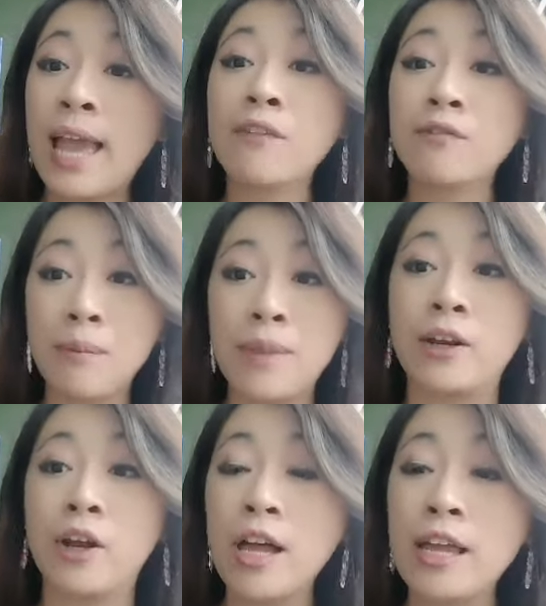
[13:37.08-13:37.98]
And from
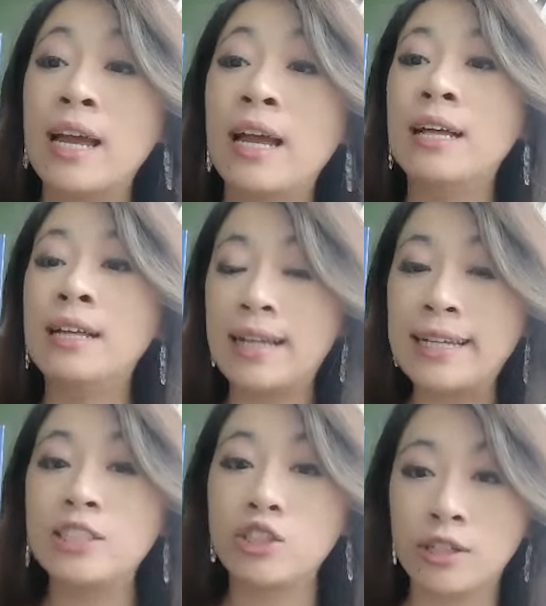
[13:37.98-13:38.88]
then on,
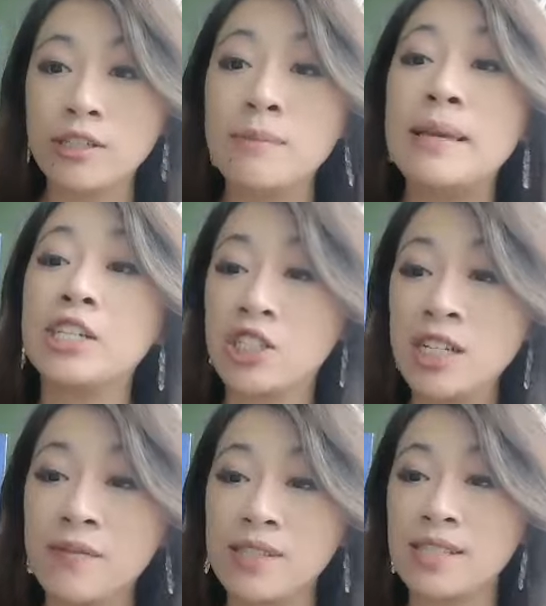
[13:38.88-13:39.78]
I started to make
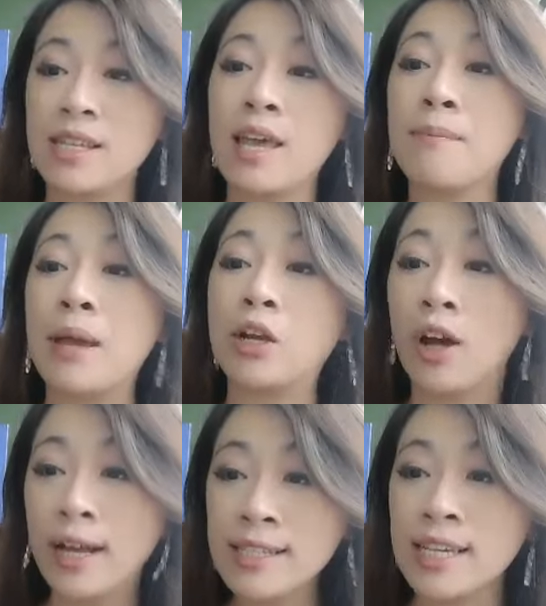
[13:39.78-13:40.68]
shifts in my
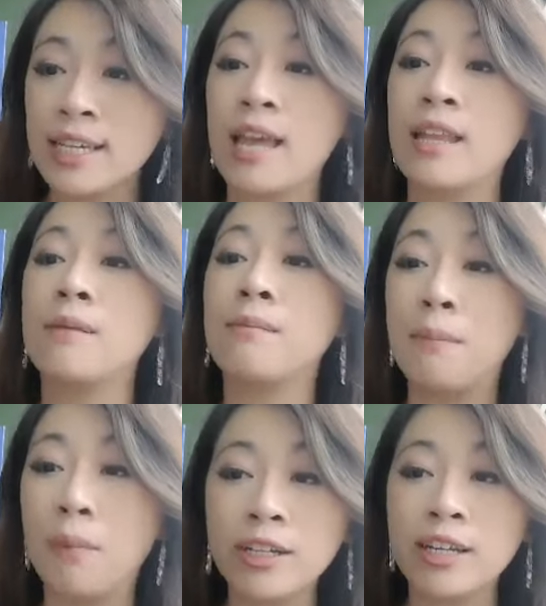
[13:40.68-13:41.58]
content and in my
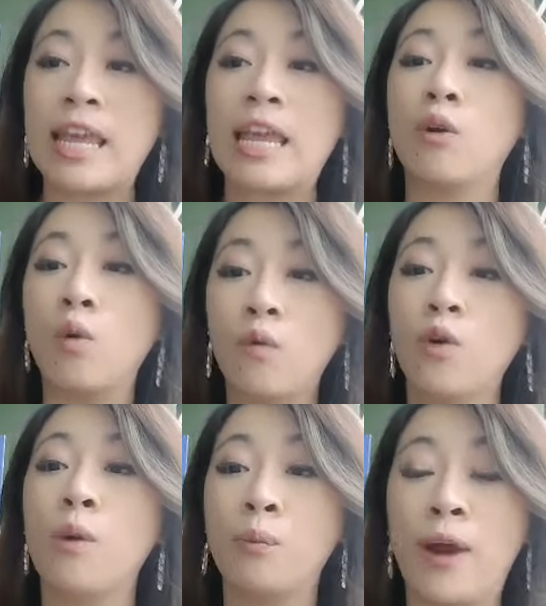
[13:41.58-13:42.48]
marketing and
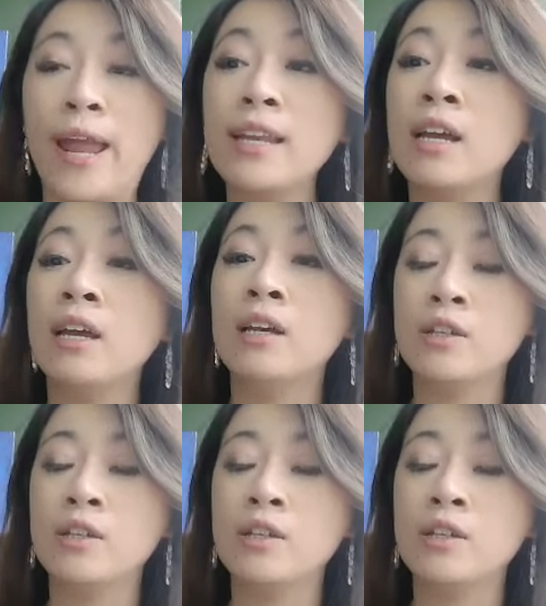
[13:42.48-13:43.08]
overall brand